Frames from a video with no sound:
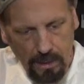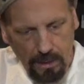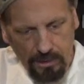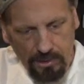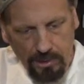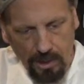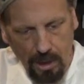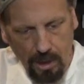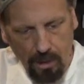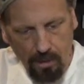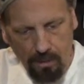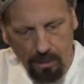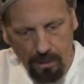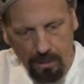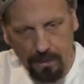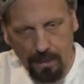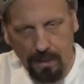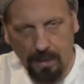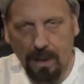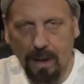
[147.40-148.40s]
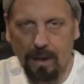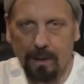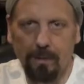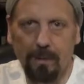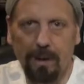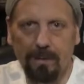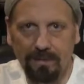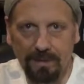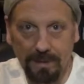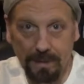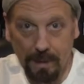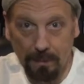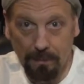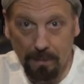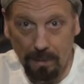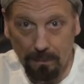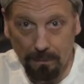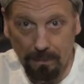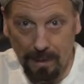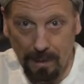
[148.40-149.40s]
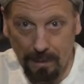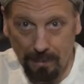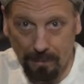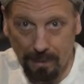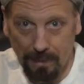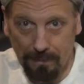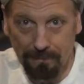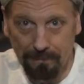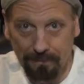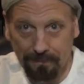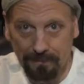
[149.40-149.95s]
So, I don't have a dick pump, by the way.